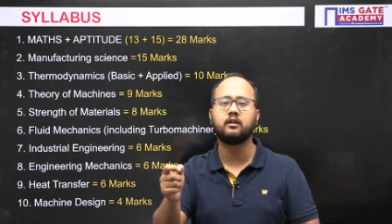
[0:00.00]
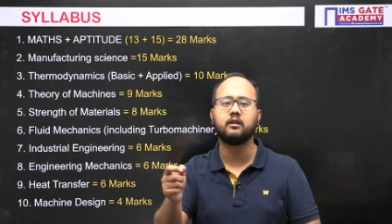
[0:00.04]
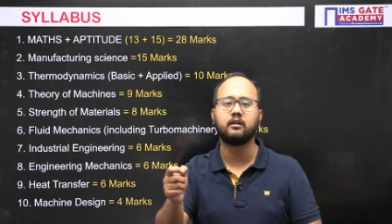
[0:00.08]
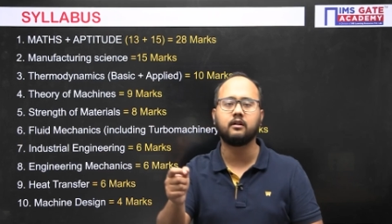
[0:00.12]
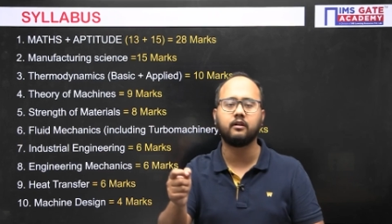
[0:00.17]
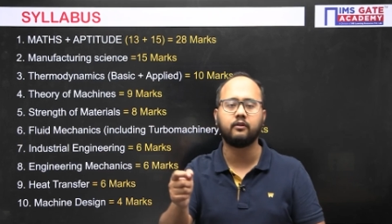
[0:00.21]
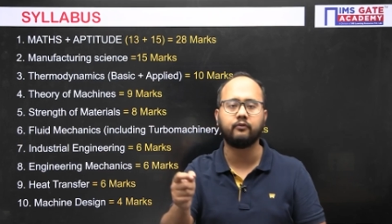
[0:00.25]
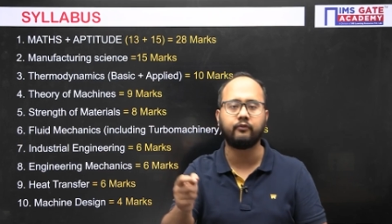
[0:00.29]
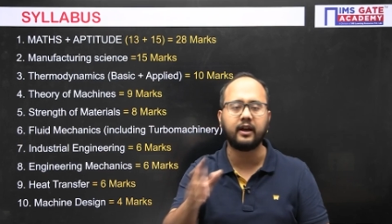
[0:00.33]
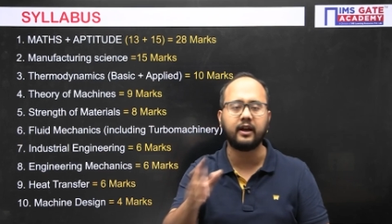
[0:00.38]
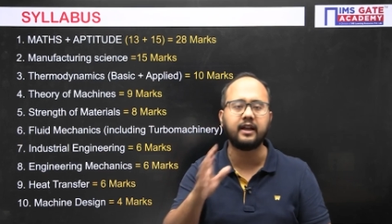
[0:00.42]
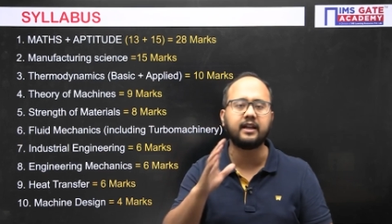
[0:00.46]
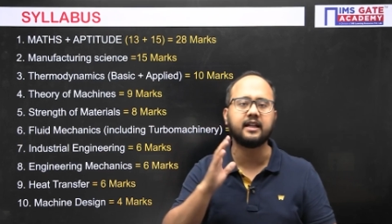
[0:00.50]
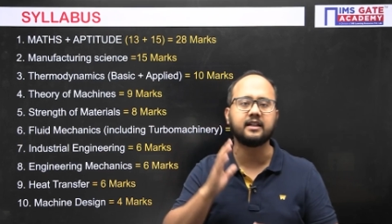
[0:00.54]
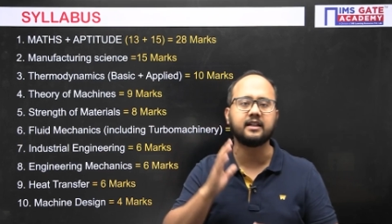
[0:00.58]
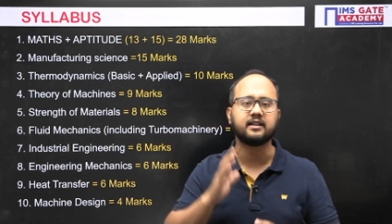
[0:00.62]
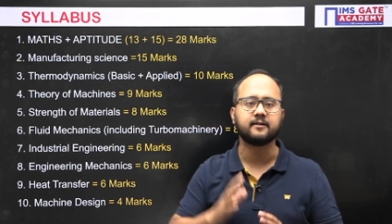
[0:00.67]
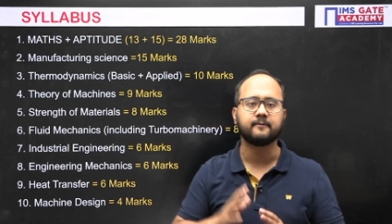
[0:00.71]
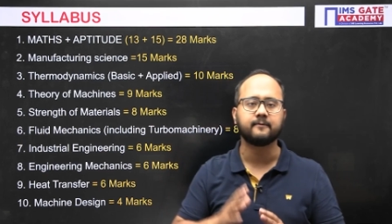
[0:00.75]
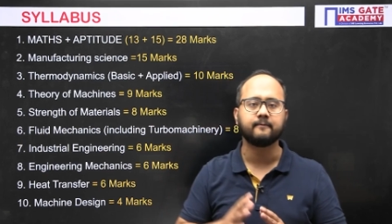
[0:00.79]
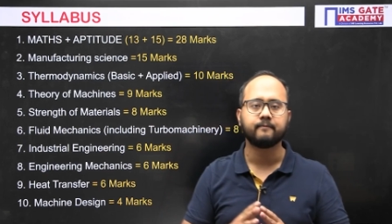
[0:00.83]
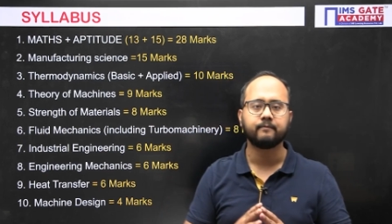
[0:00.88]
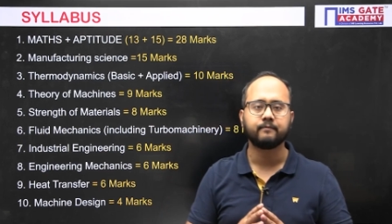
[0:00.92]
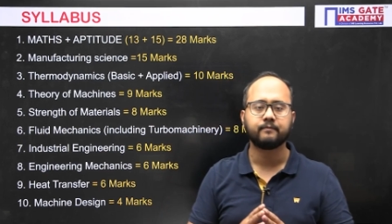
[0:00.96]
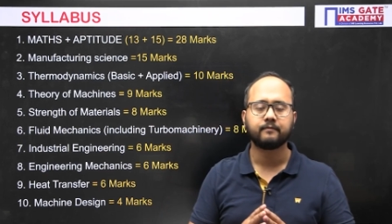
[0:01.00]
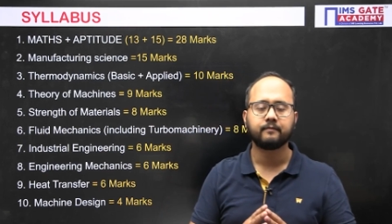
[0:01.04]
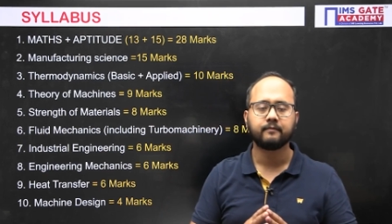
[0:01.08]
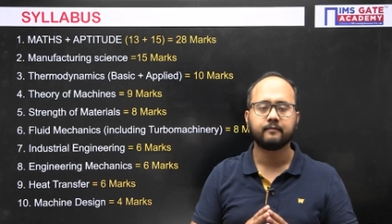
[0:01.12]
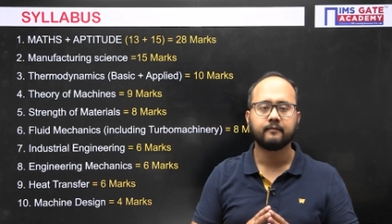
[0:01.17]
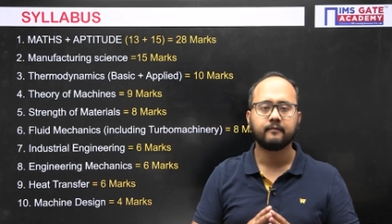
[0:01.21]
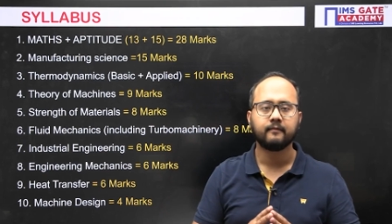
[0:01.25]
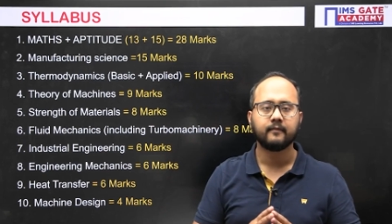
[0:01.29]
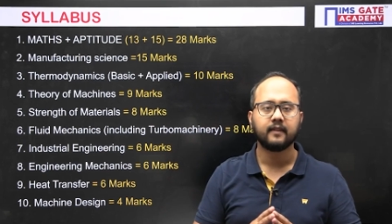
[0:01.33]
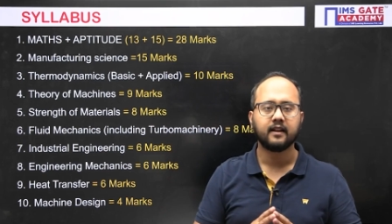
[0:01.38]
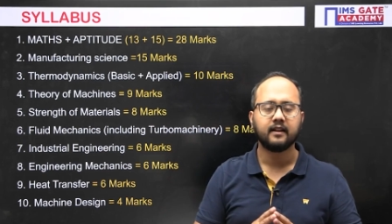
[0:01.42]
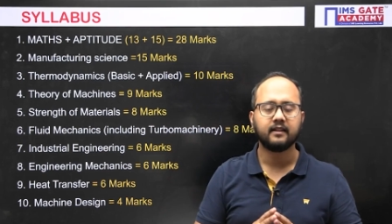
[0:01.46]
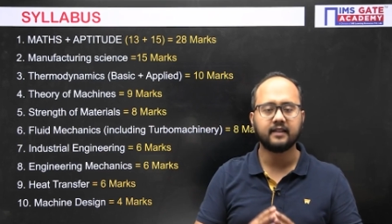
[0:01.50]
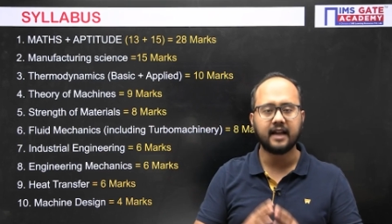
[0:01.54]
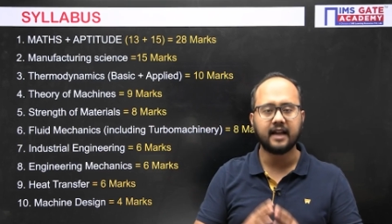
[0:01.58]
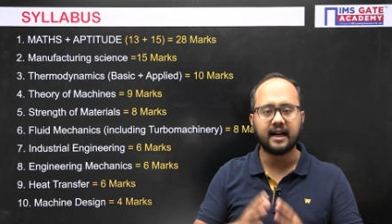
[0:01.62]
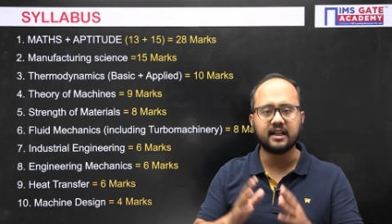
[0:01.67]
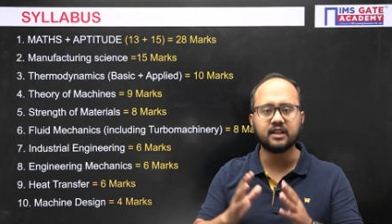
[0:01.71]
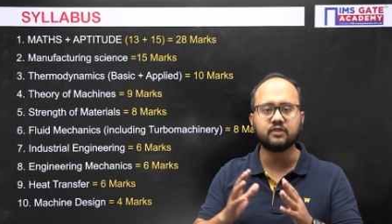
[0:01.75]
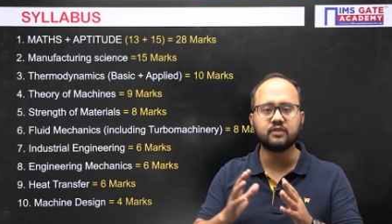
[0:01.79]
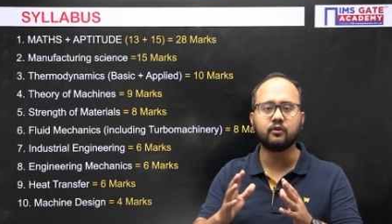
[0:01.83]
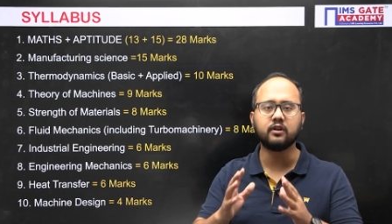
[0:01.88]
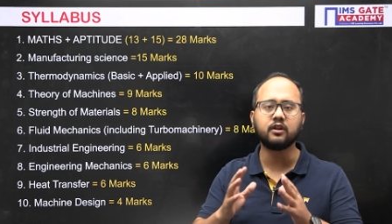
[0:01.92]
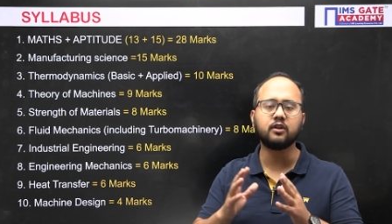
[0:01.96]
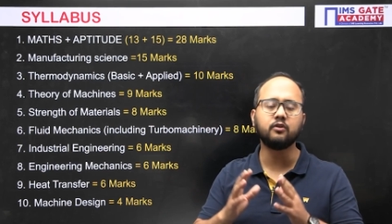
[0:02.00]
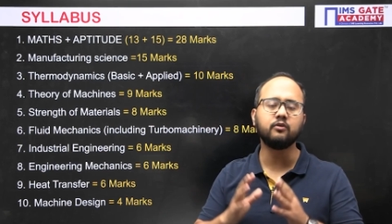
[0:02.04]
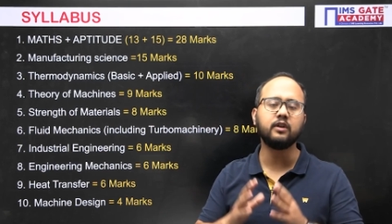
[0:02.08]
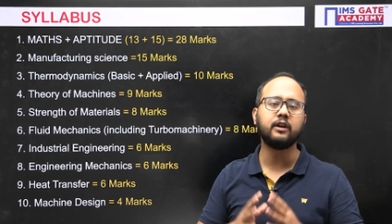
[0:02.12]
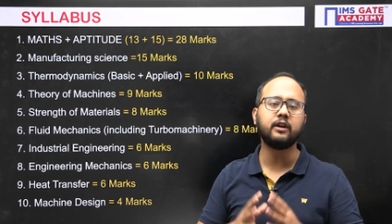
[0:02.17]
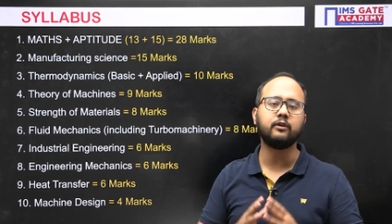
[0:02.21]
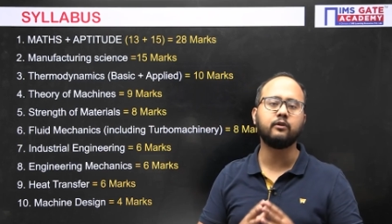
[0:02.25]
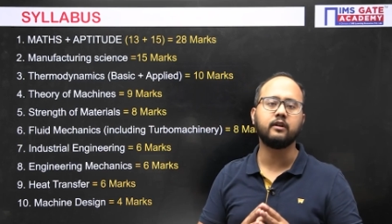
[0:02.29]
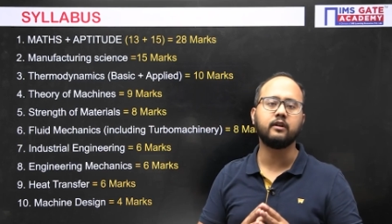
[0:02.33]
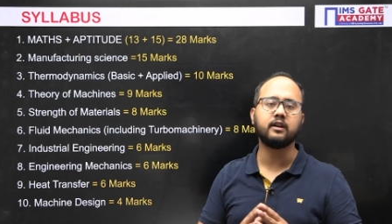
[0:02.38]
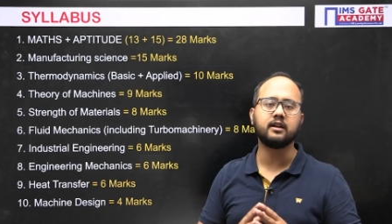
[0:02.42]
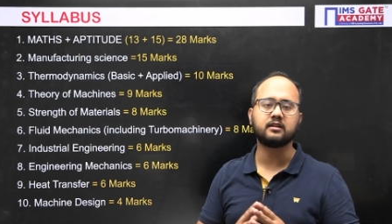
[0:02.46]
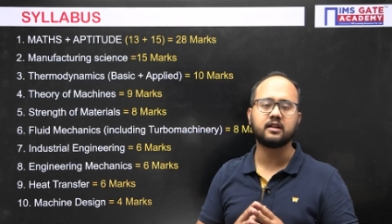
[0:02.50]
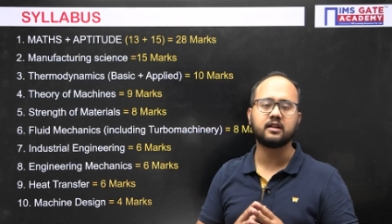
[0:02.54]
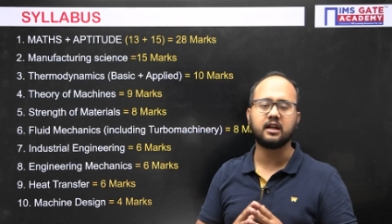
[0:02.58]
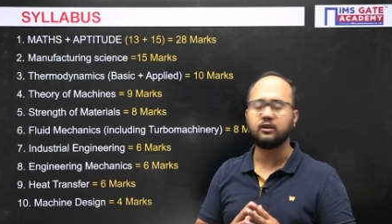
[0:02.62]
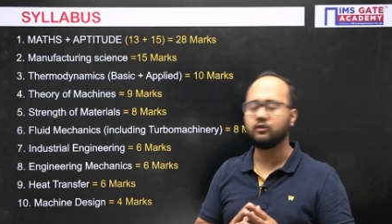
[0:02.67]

weightage. That is what you need to understand.